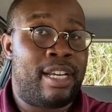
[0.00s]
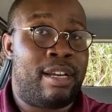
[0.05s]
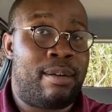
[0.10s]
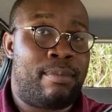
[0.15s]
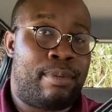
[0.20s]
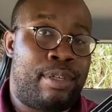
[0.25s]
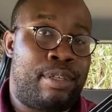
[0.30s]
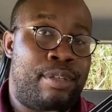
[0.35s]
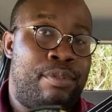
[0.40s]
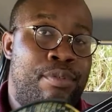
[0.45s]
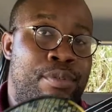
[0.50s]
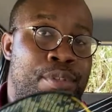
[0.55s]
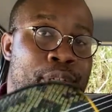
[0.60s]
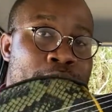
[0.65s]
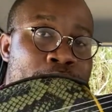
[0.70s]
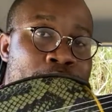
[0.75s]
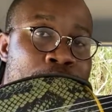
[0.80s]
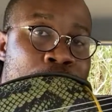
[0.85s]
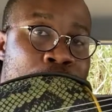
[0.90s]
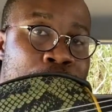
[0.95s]
but you
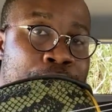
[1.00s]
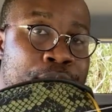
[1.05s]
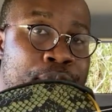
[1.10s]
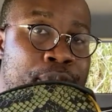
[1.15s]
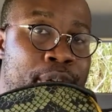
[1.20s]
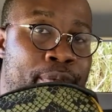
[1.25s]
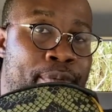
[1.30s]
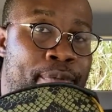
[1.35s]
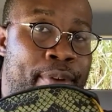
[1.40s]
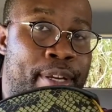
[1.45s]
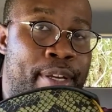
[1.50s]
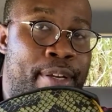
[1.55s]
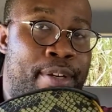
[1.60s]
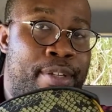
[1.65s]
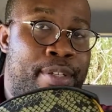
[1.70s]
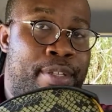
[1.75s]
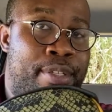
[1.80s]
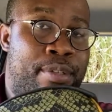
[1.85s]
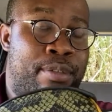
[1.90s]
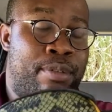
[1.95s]
usually don't use your
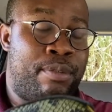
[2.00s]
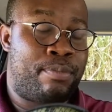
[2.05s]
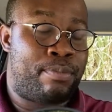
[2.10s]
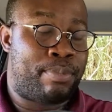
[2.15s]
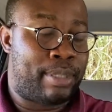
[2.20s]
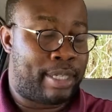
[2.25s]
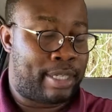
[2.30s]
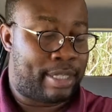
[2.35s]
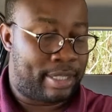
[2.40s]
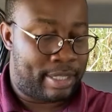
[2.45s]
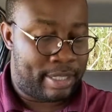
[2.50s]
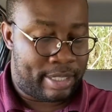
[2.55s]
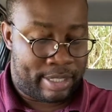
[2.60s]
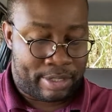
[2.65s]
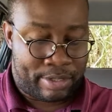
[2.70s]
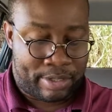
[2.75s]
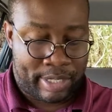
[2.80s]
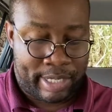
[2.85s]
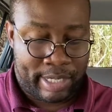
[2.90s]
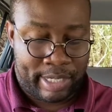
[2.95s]
fingers to pluck the
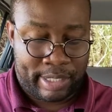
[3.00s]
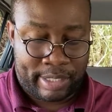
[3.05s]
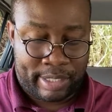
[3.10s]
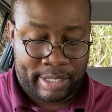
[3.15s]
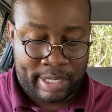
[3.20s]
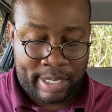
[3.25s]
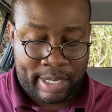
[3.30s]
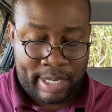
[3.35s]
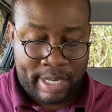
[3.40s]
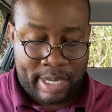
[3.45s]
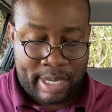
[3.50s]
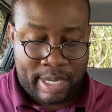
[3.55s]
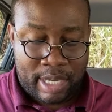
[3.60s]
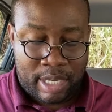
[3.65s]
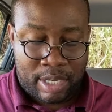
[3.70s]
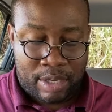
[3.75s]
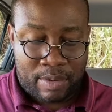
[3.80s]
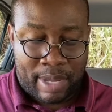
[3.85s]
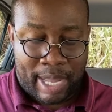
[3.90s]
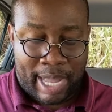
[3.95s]
strings.
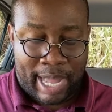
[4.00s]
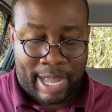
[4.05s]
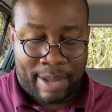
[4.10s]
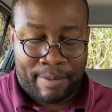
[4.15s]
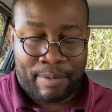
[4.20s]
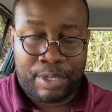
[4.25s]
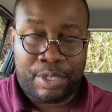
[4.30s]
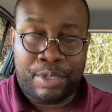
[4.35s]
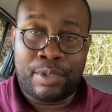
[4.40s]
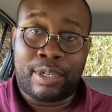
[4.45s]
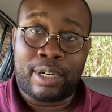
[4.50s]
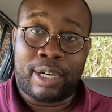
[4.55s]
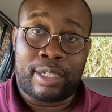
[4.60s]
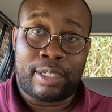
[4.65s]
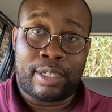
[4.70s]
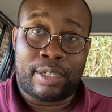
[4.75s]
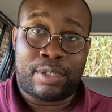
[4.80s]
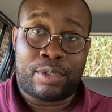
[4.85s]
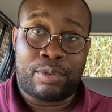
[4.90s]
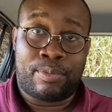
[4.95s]
You have what you call
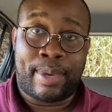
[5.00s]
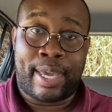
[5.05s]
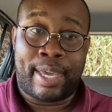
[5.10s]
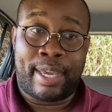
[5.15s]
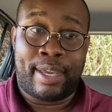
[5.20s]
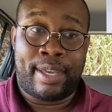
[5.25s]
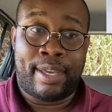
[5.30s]
a sume,